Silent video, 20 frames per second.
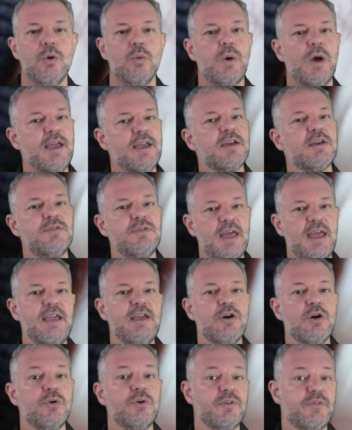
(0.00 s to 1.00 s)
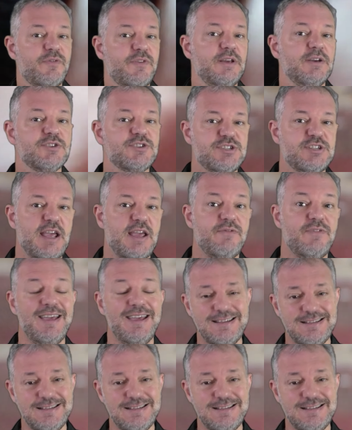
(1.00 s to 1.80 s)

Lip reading: Where can they go to feel safe?